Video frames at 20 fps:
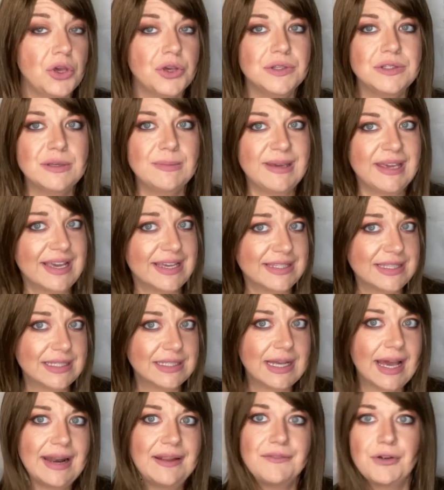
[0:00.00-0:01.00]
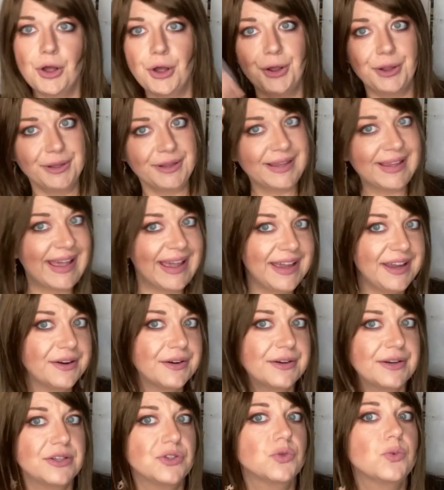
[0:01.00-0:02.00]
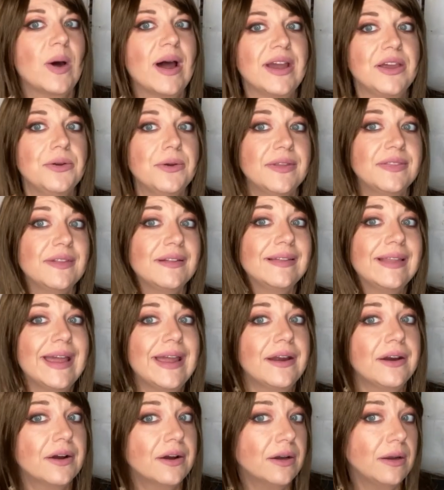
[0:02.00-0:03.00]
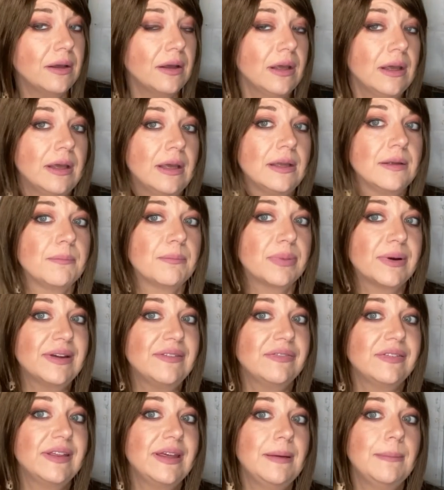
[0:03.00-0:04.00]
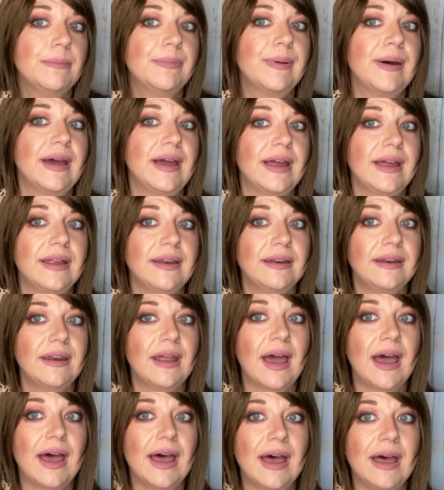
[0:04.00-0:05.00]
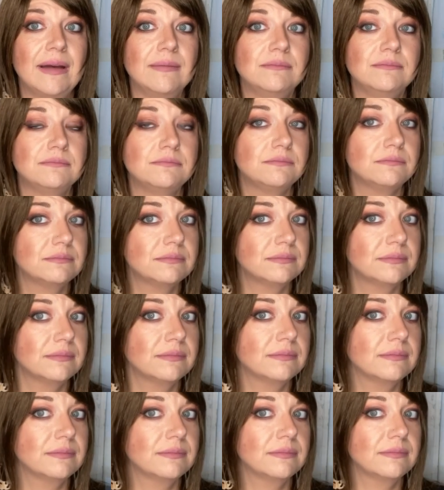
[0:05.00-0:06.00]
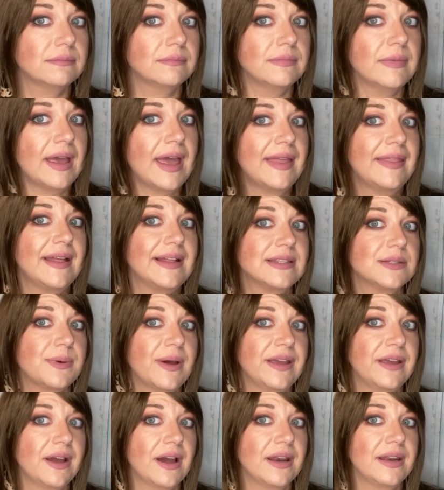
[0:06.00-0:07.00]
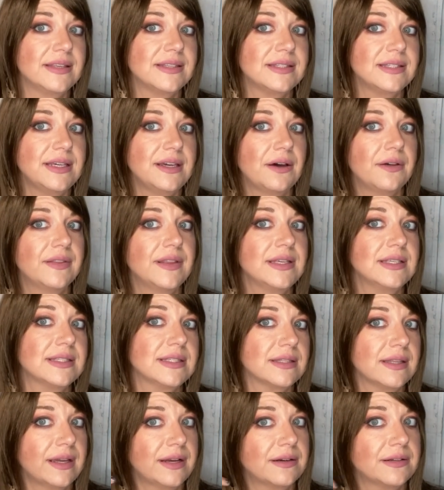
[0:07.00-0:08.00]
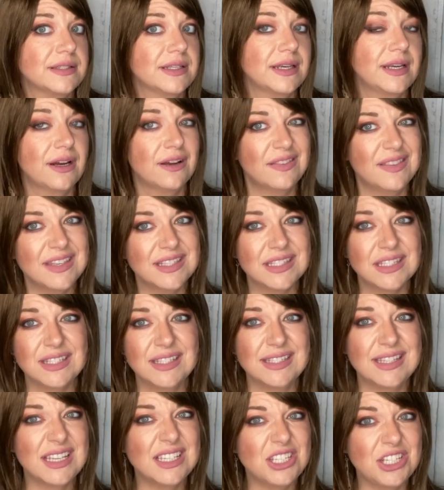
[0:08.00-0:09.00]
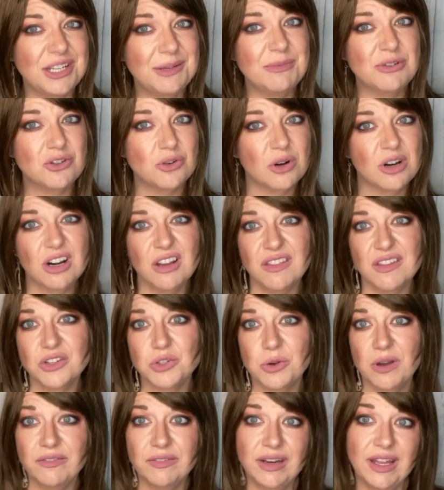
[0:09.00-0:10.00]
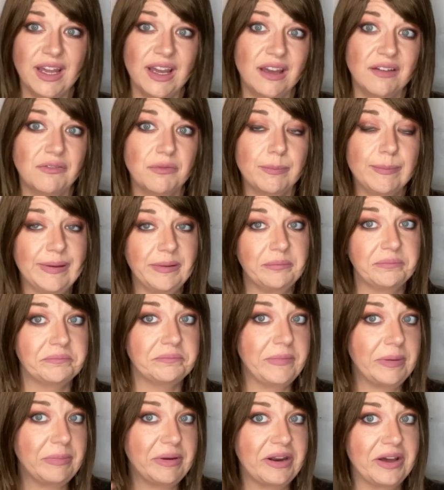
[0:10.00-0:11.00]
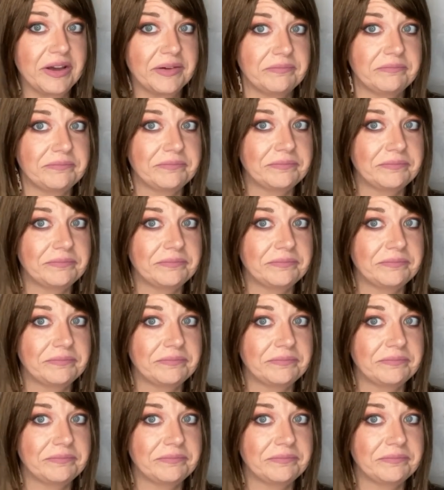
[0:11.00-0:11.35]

So because it's kind of all layered is why you get the layered briefly, but, um, and that's why you kind of see all these layers in here. This does seem shorter than 12 and a half, but maybe not.